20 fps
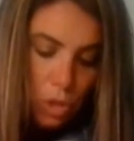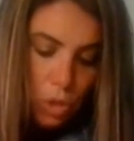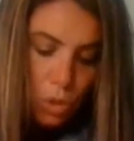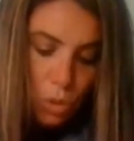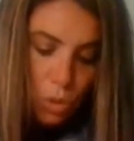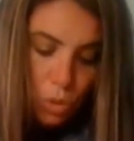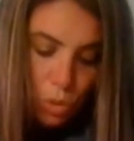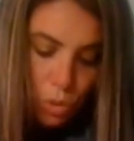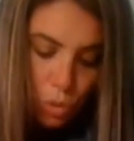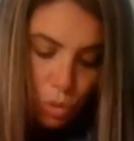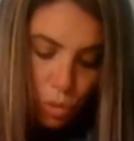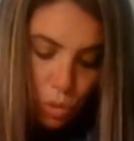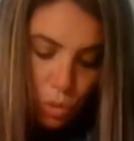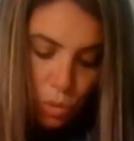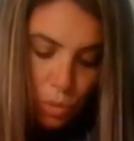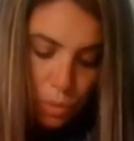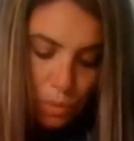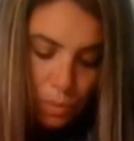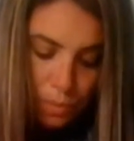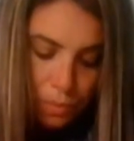
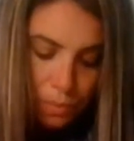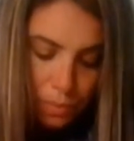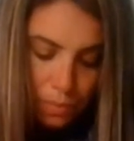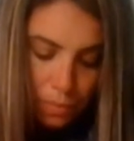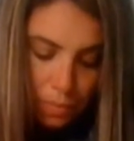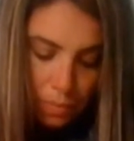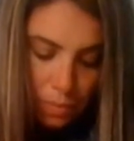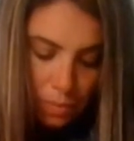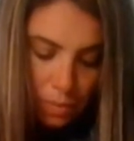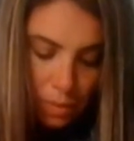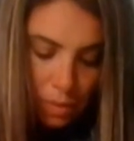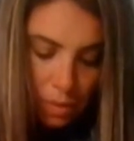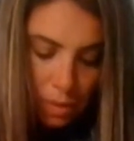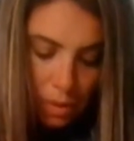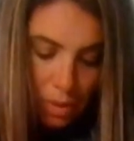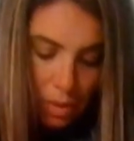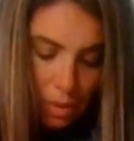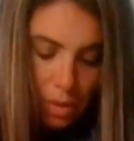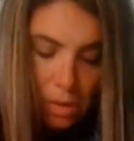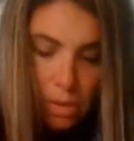2.
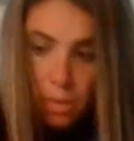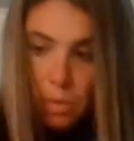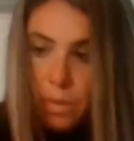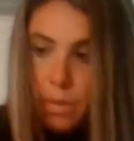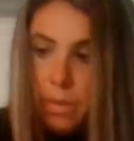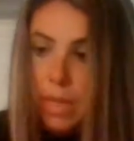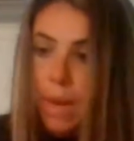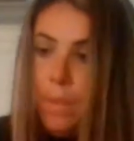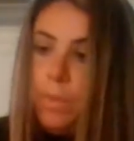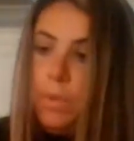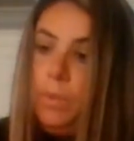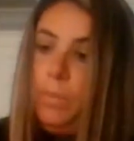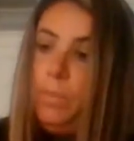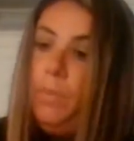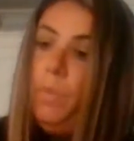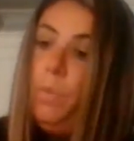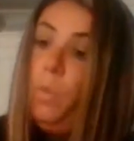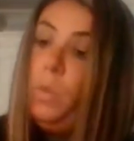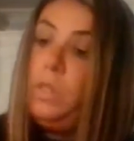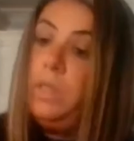That one
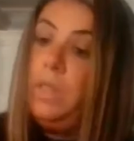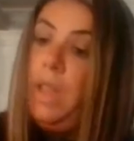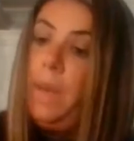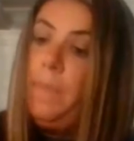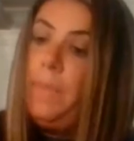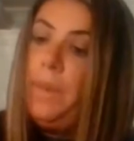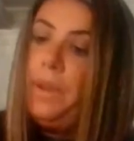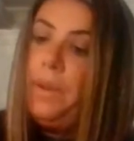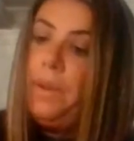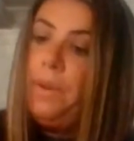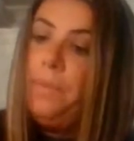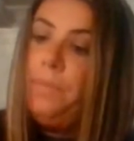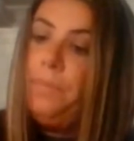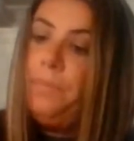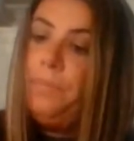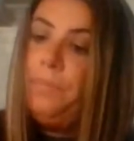was a lot better.